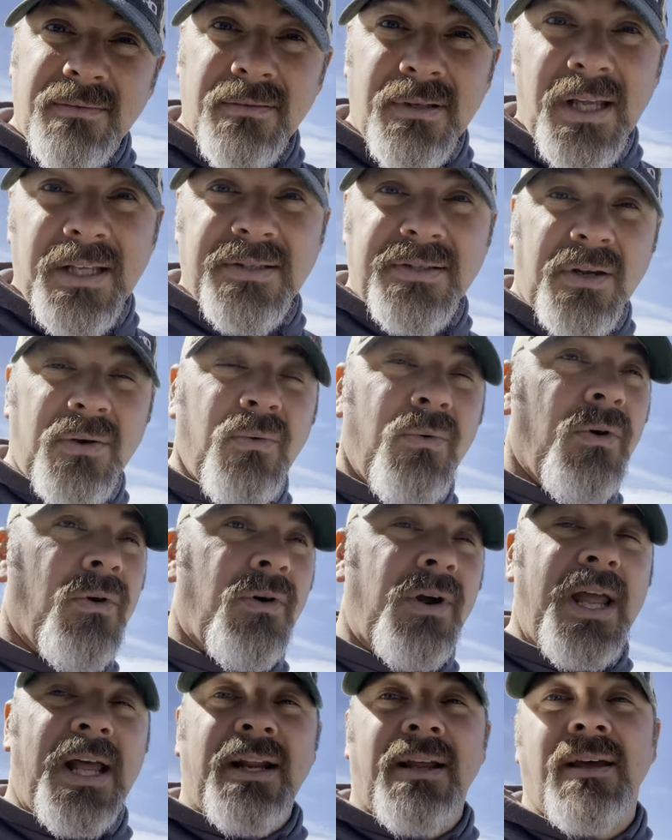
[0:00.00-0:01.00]
And so we'll
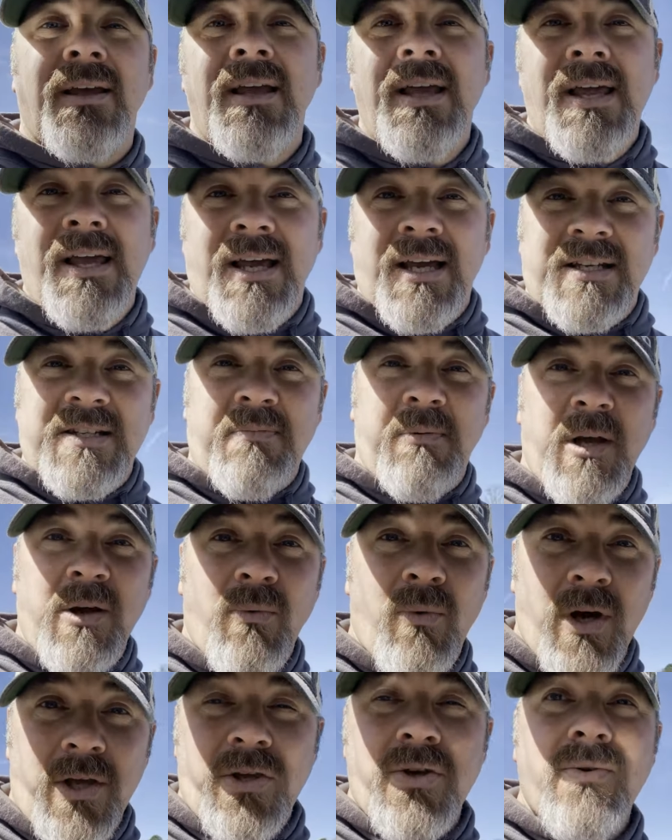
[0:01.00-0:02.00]
kind of explain
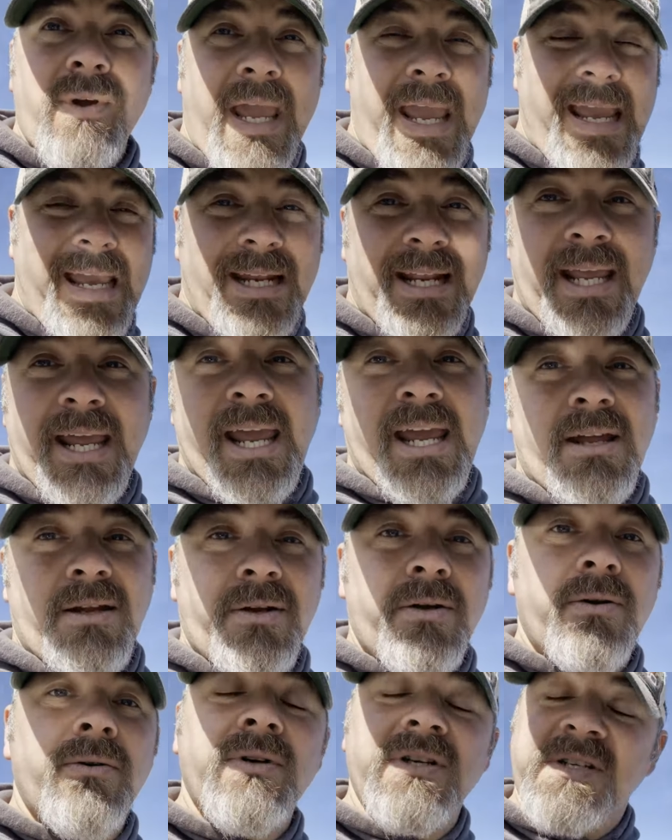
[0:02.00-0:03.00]
what you can and can't
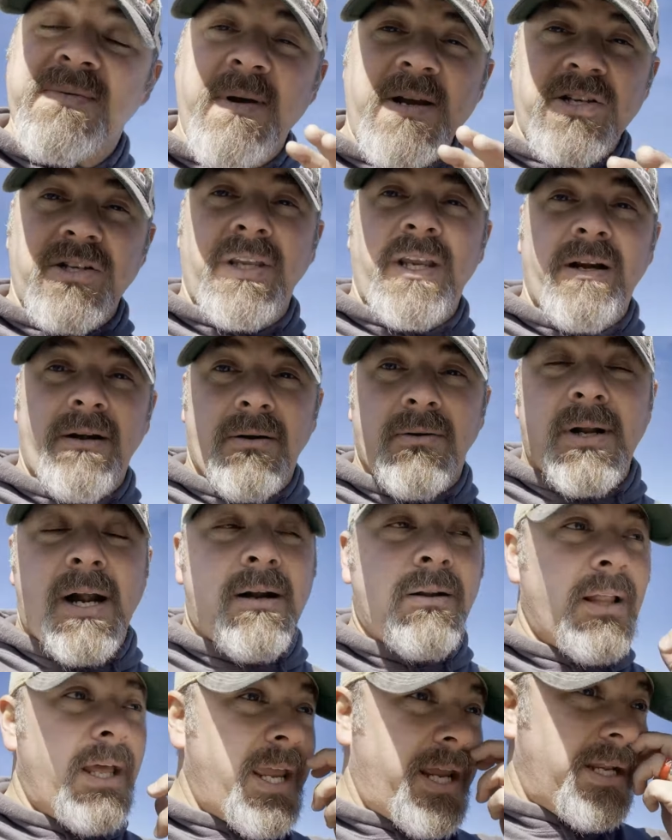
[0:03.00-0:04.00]
do, especially here on our
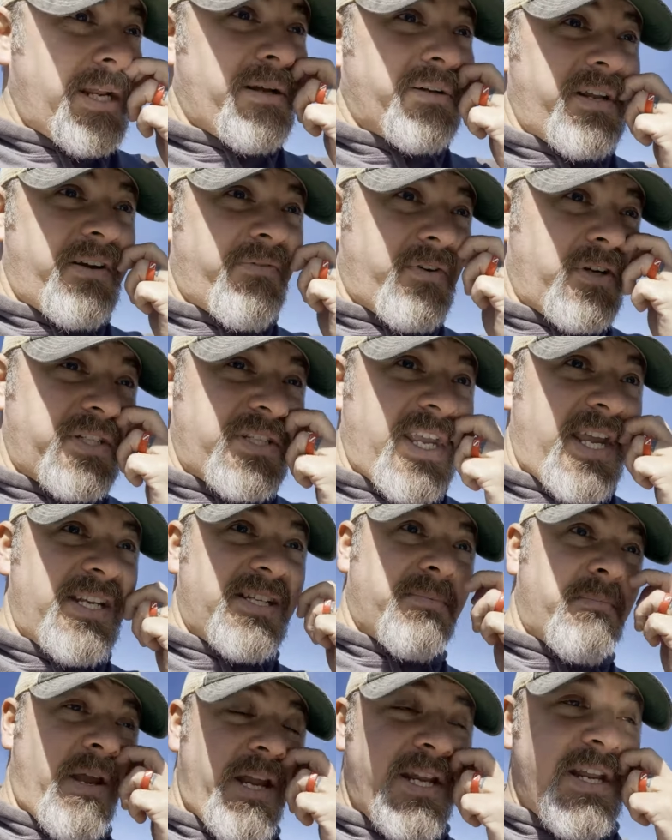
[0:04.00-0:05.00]
lake. Now, different states
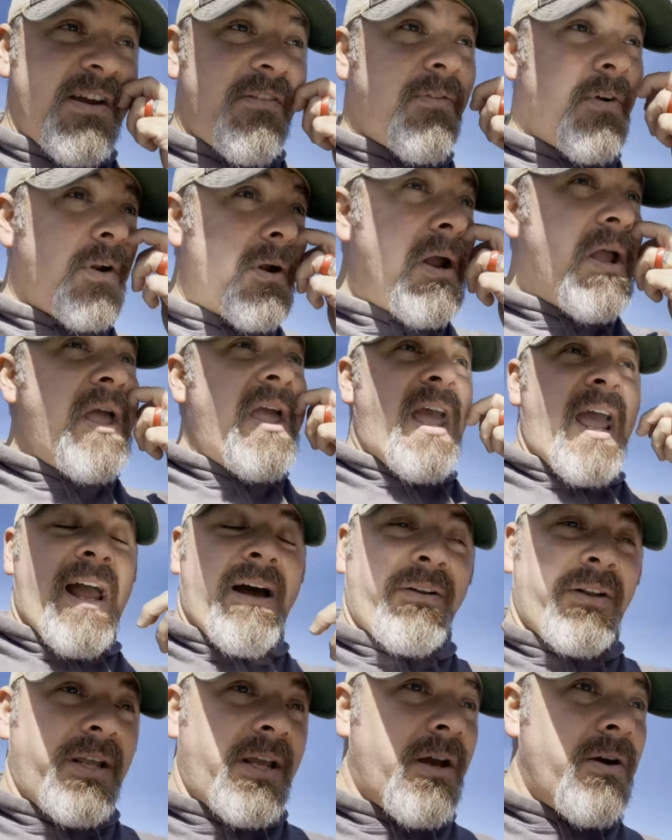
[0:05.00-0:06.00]
may differ. Out
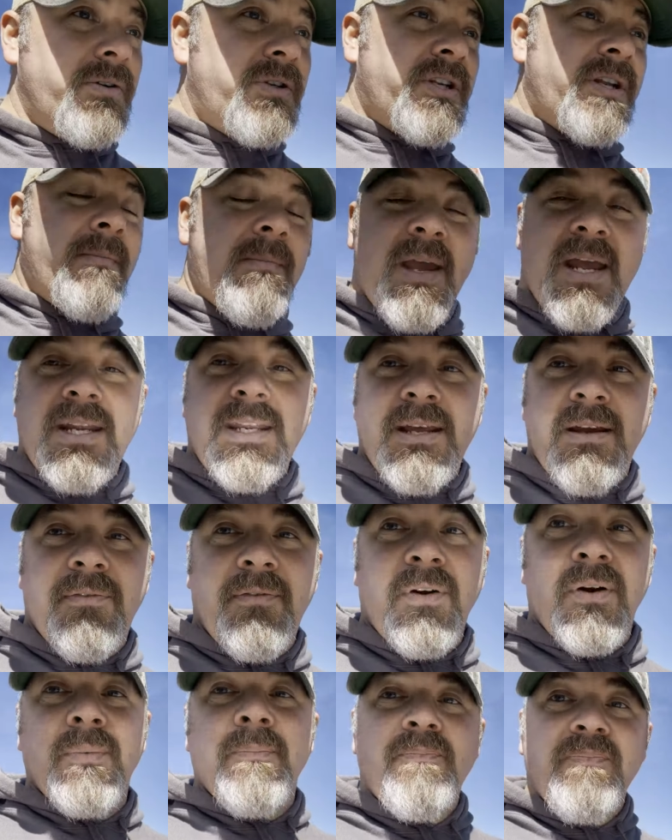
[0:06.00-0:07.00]
in the ocean, it may
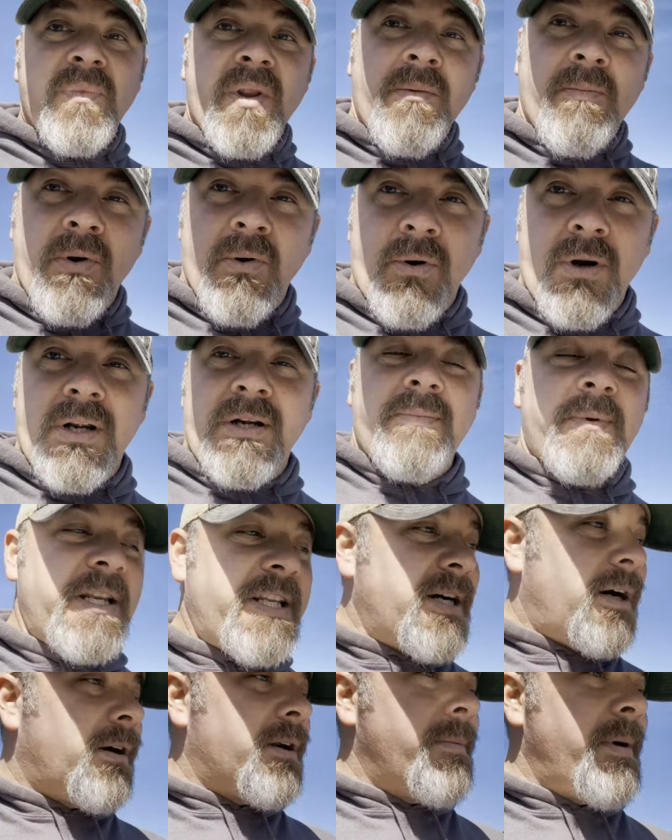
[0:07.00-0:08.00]
differ. But we're going to be
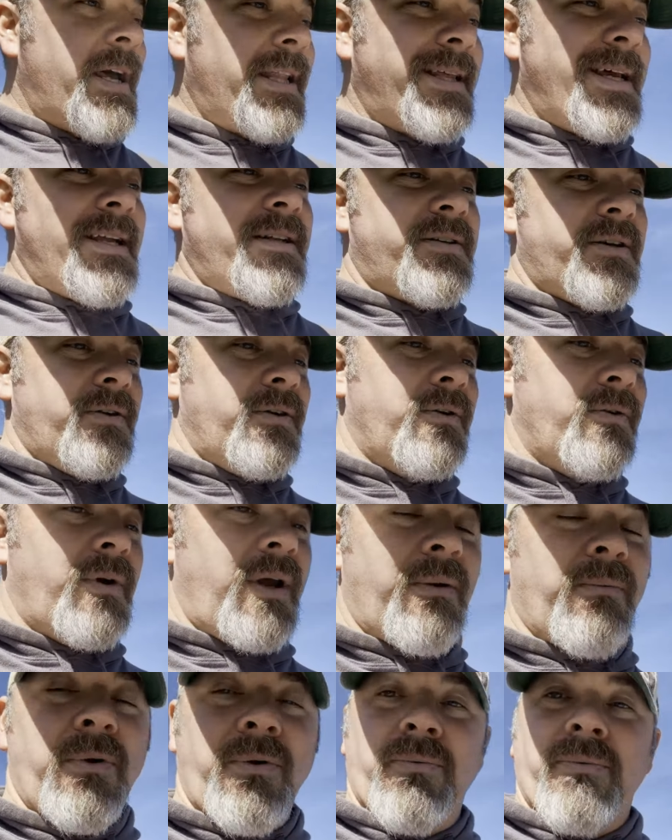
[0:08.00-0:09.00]
talking about that too.
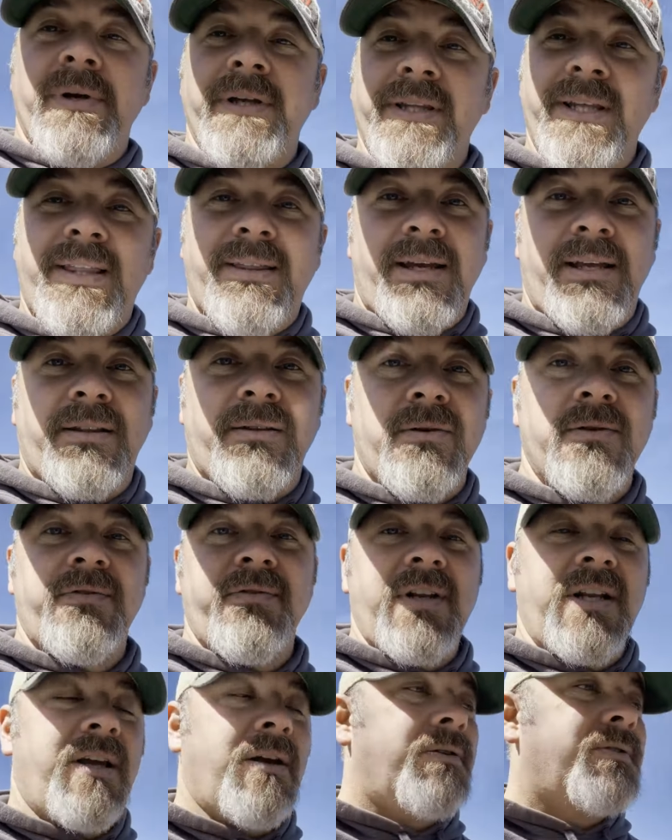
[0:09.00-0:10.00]
And we really think those
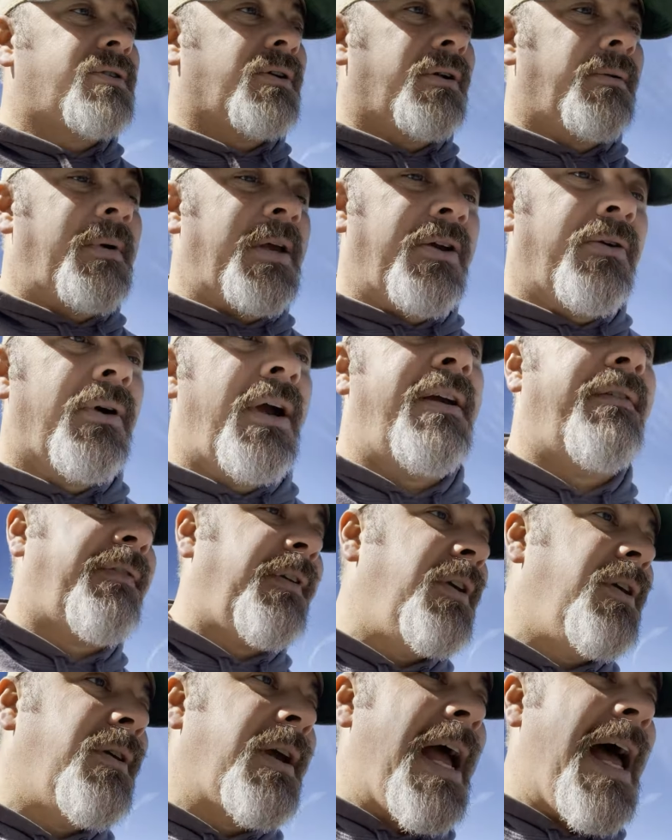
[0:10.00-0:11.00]
videos are going to be great for
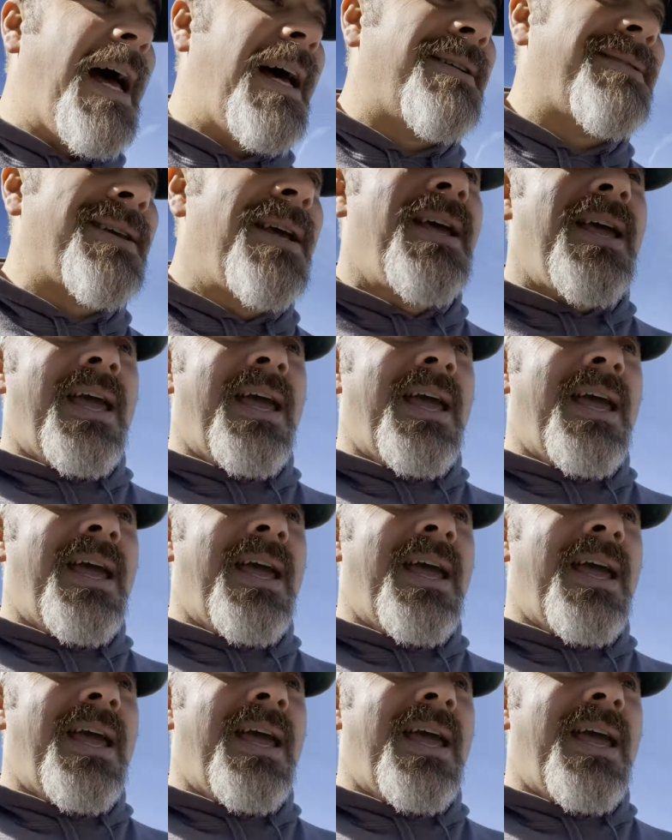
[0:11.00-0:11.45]
you guys.